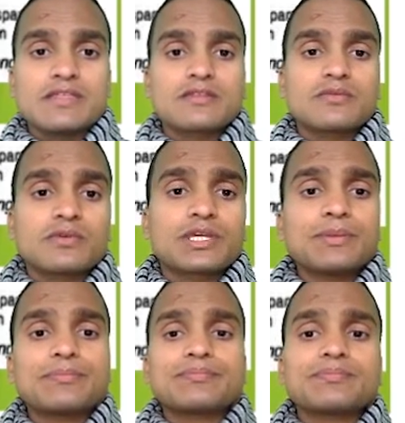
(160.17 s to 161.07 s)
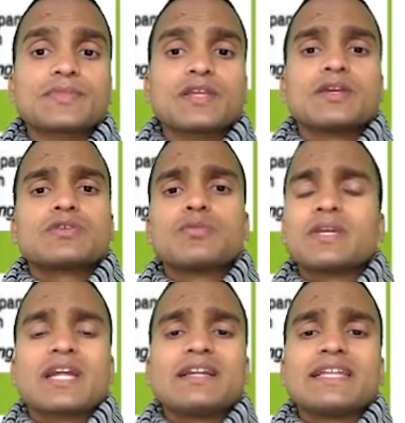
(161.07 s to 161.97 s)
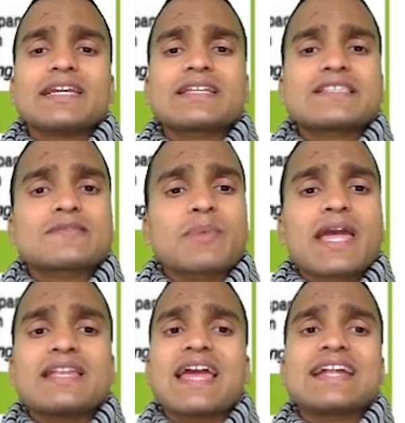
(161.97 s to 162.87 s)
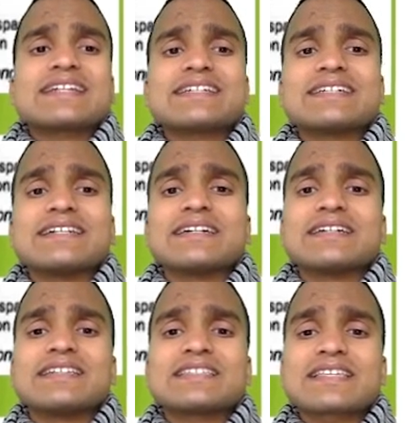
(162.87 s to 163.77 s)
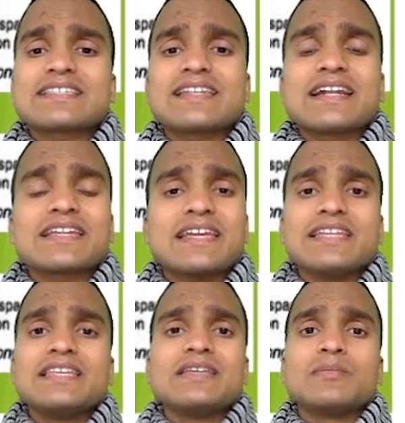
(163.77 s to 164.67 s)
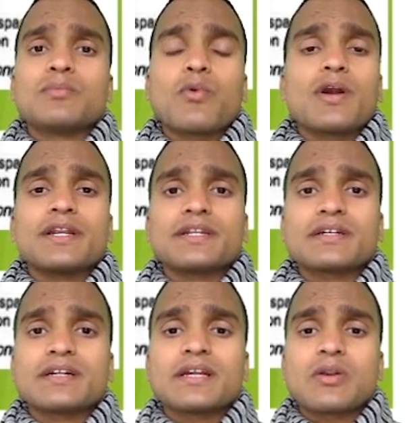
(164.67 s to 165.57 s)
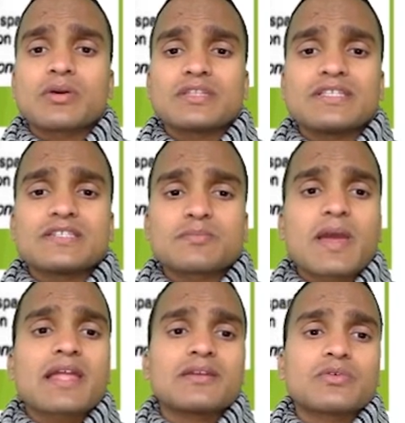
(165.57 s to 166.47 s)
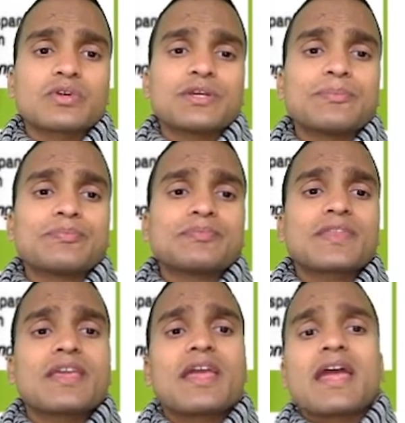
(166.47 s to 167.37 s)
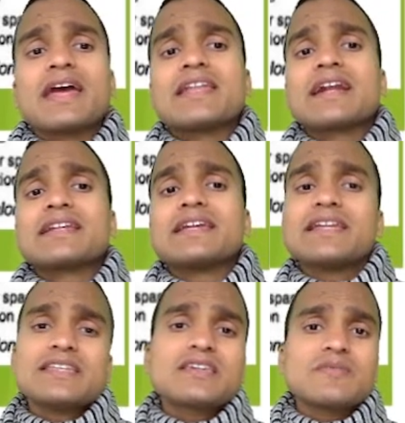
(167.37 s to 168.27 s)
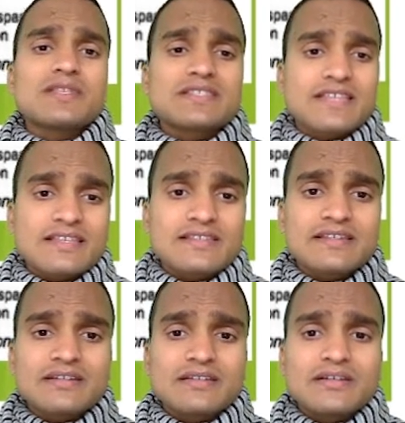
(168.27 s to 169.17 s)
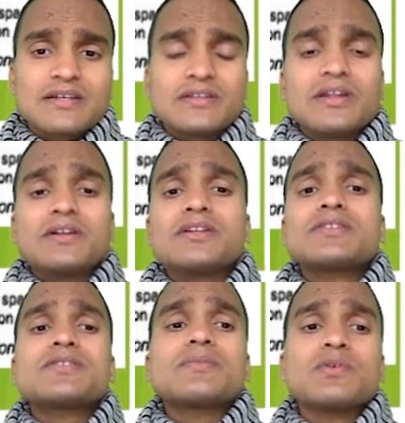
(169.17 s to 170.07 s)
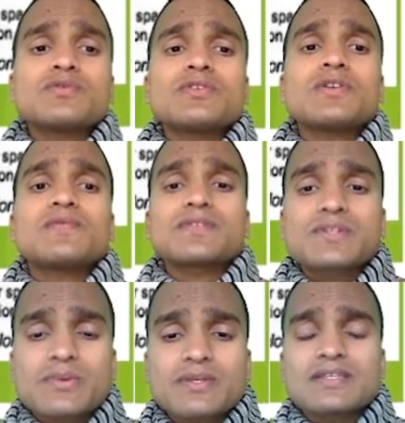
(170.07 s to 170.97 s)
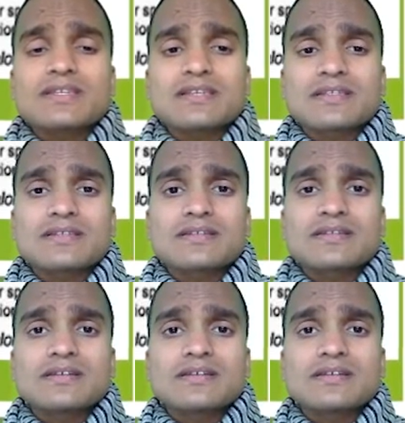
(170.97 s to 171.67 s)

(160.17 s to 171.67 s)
length, okay. So we can take span at section at any point along the span, okay. And at any given section, the distribution of stresses